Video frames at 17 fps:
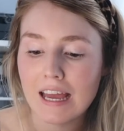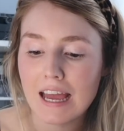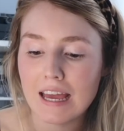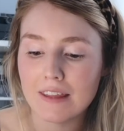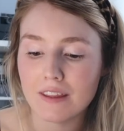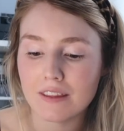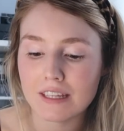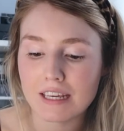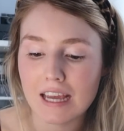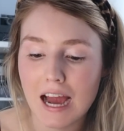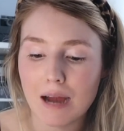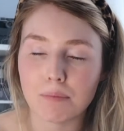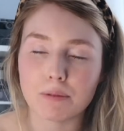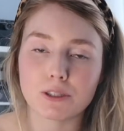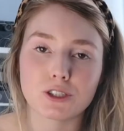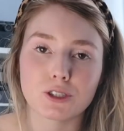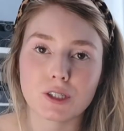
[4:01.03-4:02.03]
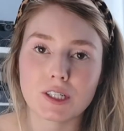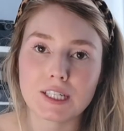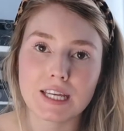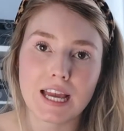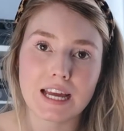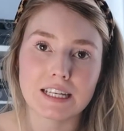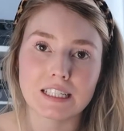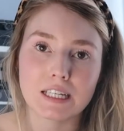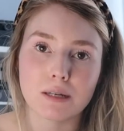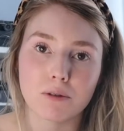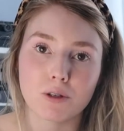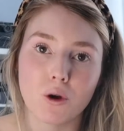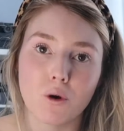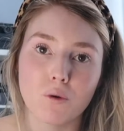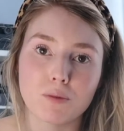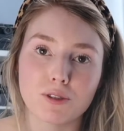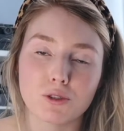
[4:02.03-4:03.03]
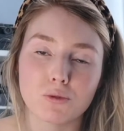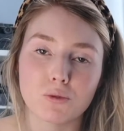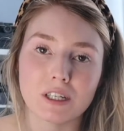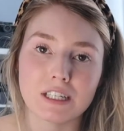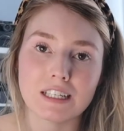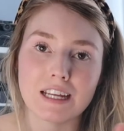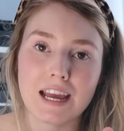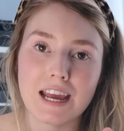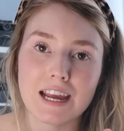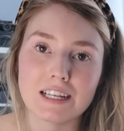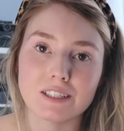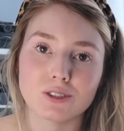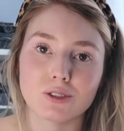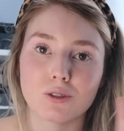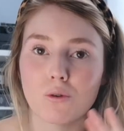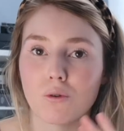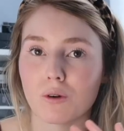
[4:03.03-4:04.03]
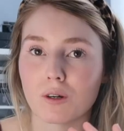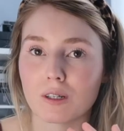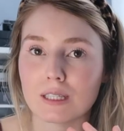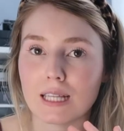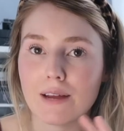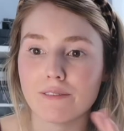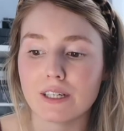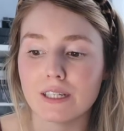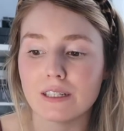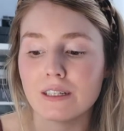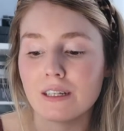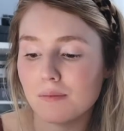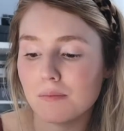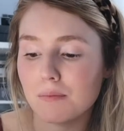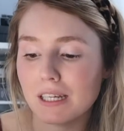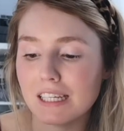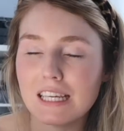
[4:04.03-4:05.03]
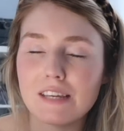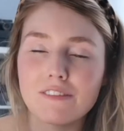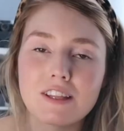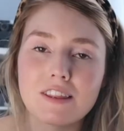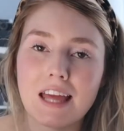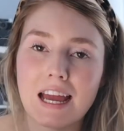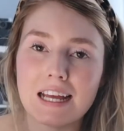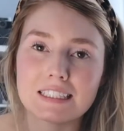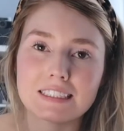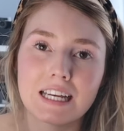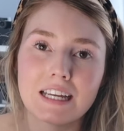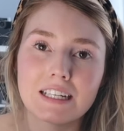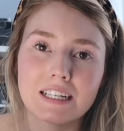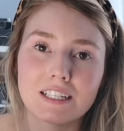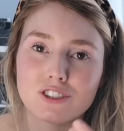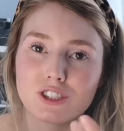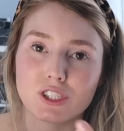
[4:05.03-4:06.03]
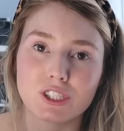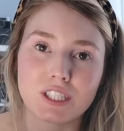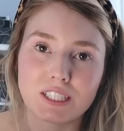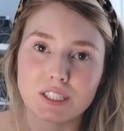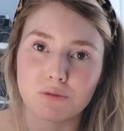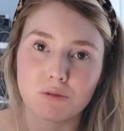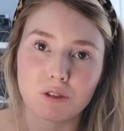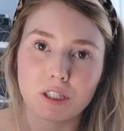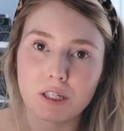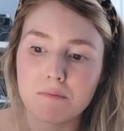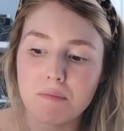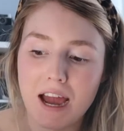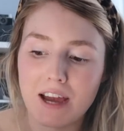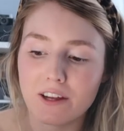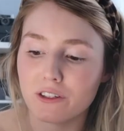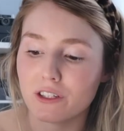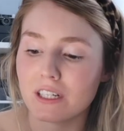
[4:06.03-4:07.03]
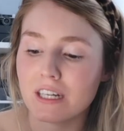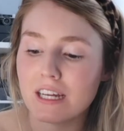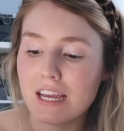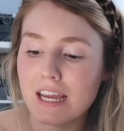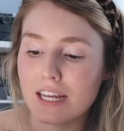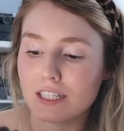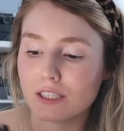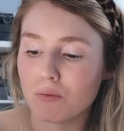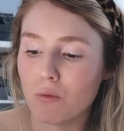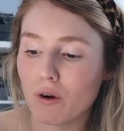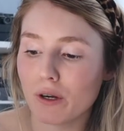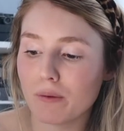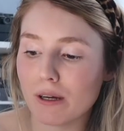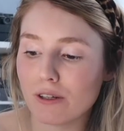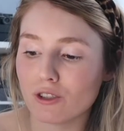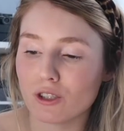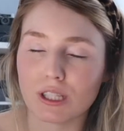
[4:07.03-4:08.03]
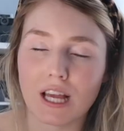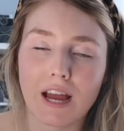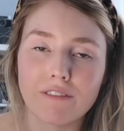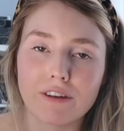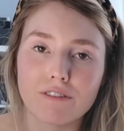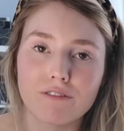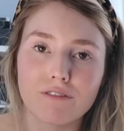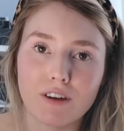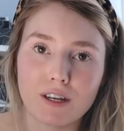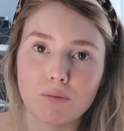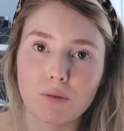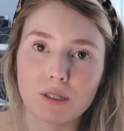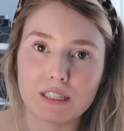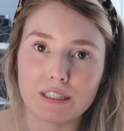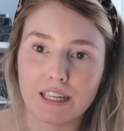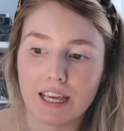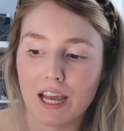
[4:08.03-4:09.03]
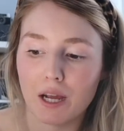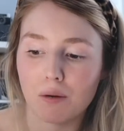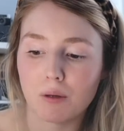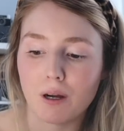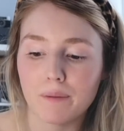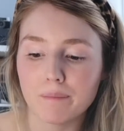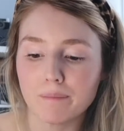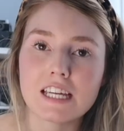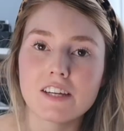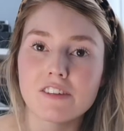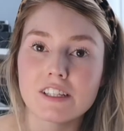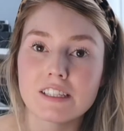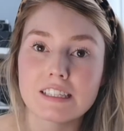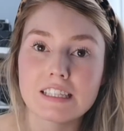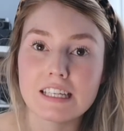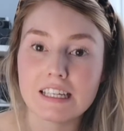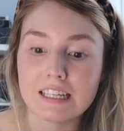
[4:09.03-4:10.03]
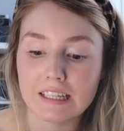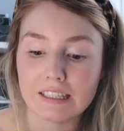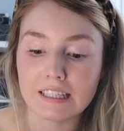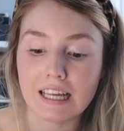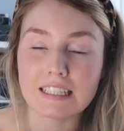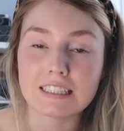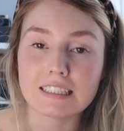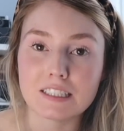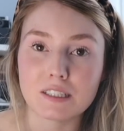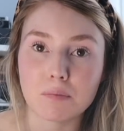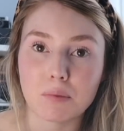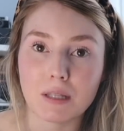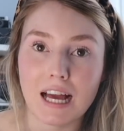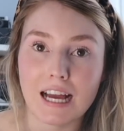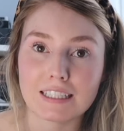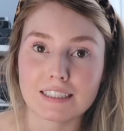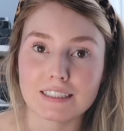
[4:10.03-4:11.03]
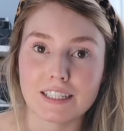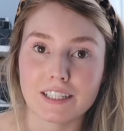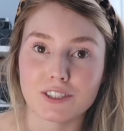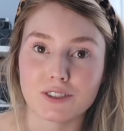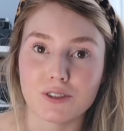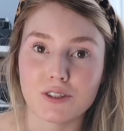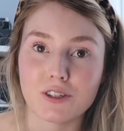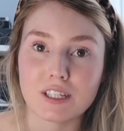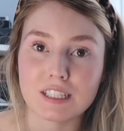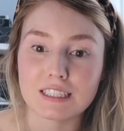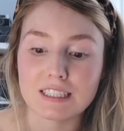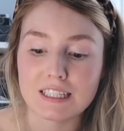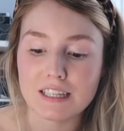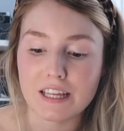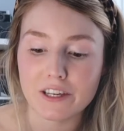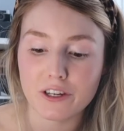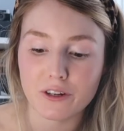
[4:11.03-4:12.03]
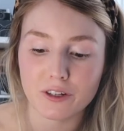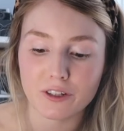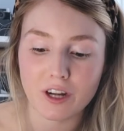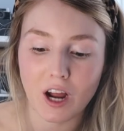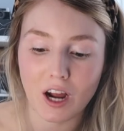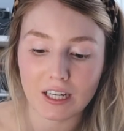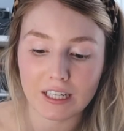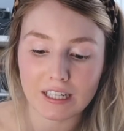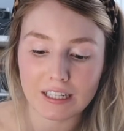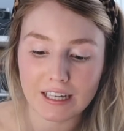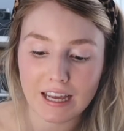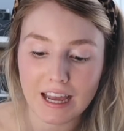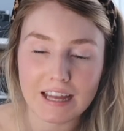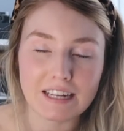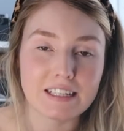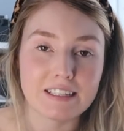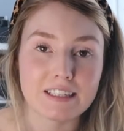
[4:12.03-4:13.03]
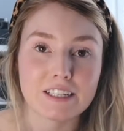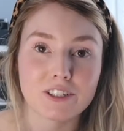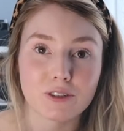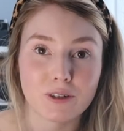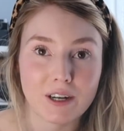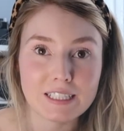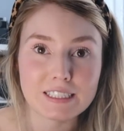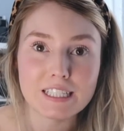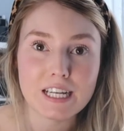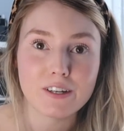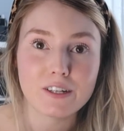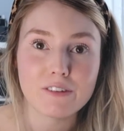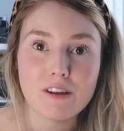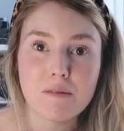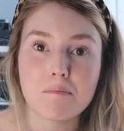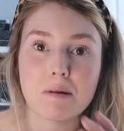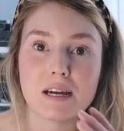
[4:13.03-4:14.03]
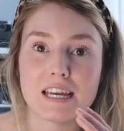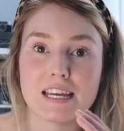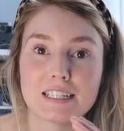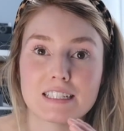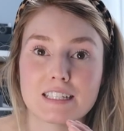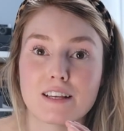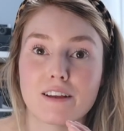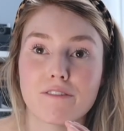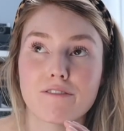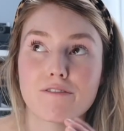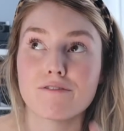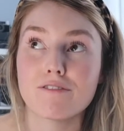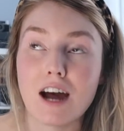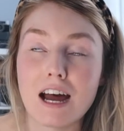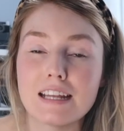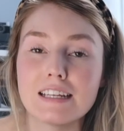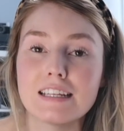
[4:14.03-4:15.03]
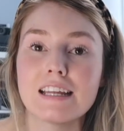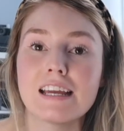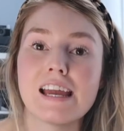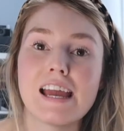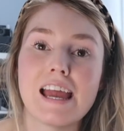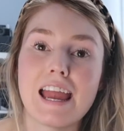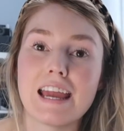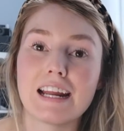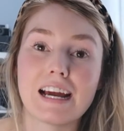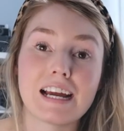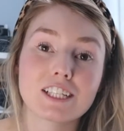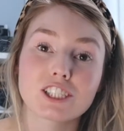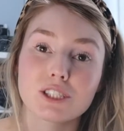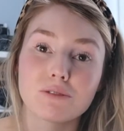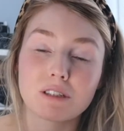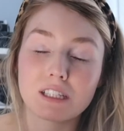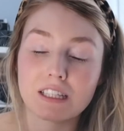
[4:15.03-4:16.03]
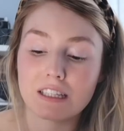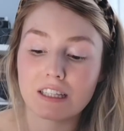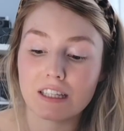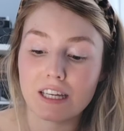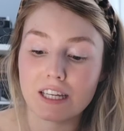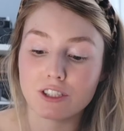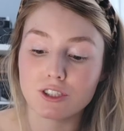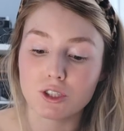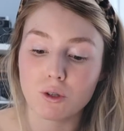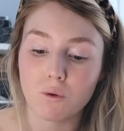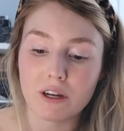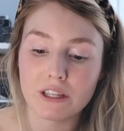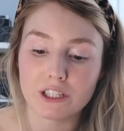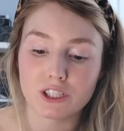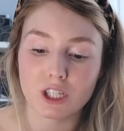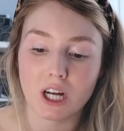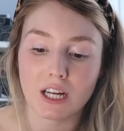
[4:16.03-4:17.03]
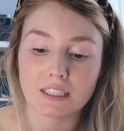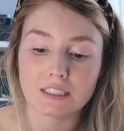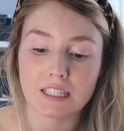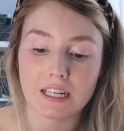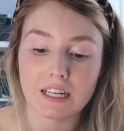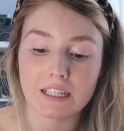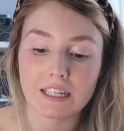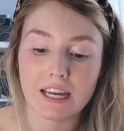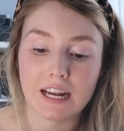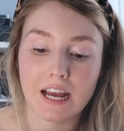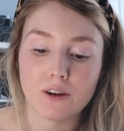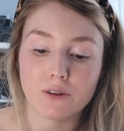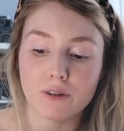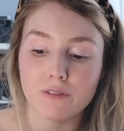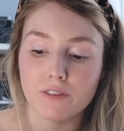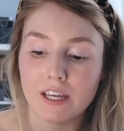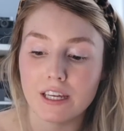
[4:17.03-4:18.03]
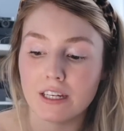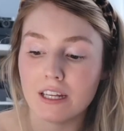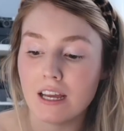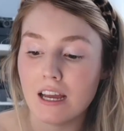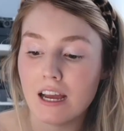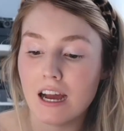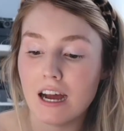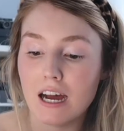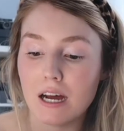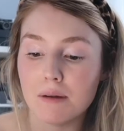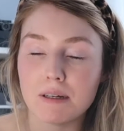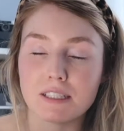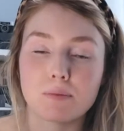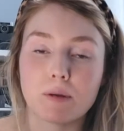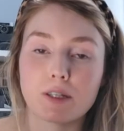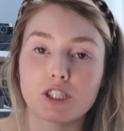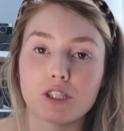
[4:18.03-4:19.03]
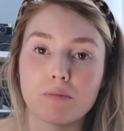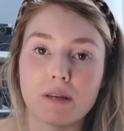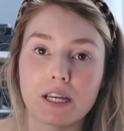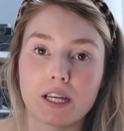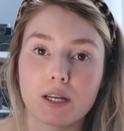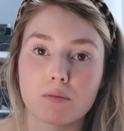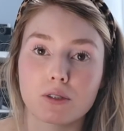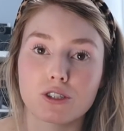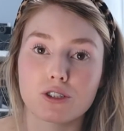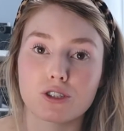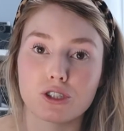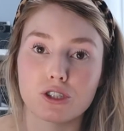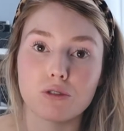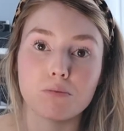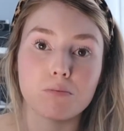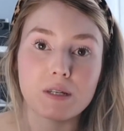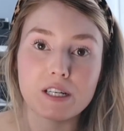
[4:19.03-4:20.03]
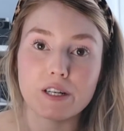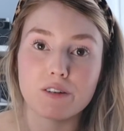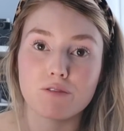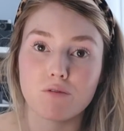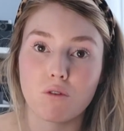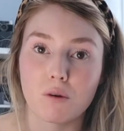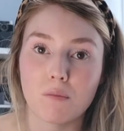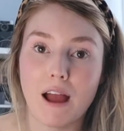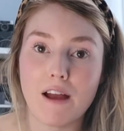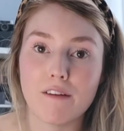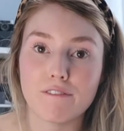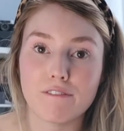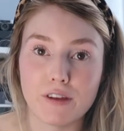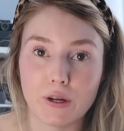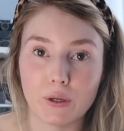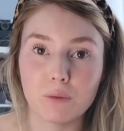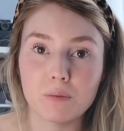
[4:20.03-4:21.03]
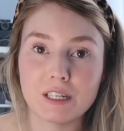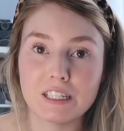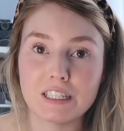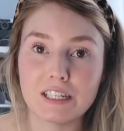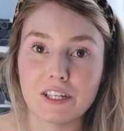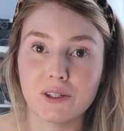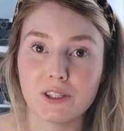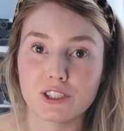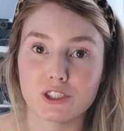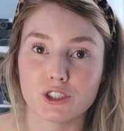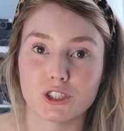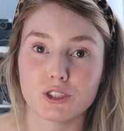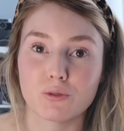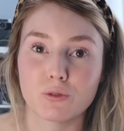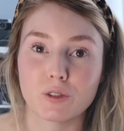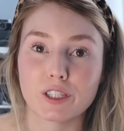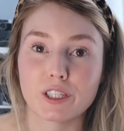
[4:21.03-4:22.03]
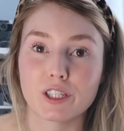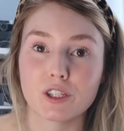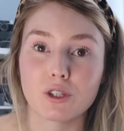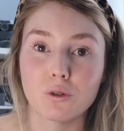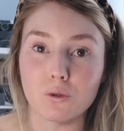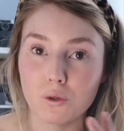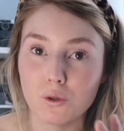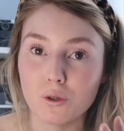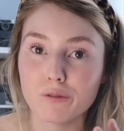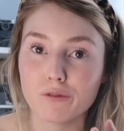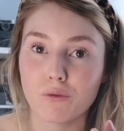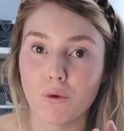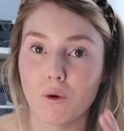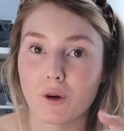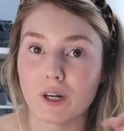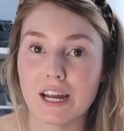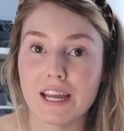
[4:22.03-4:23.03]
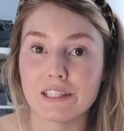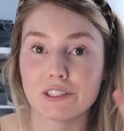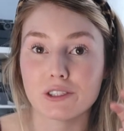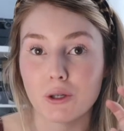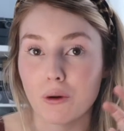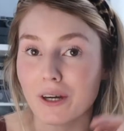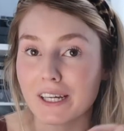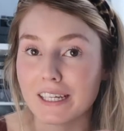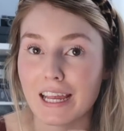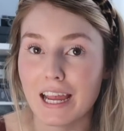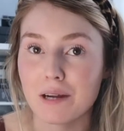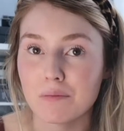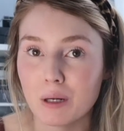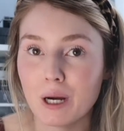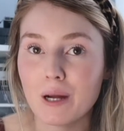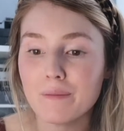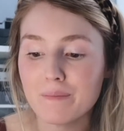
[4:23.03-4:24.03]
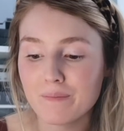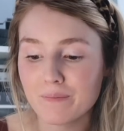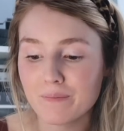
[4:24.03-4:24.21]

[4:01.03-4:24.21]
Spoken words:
And then the aperture again can go between 8 or 11, but even that setting, it just doesn't really matter. It's more about just having fun with the camera. Even the lens is plastic, so you can see that you're not gonna get anything crazy out of it, but it's fun. And I actually really enjoy the shots that I get out of it, especially being able to shoot medium format film in here is just really cool for a toy camera.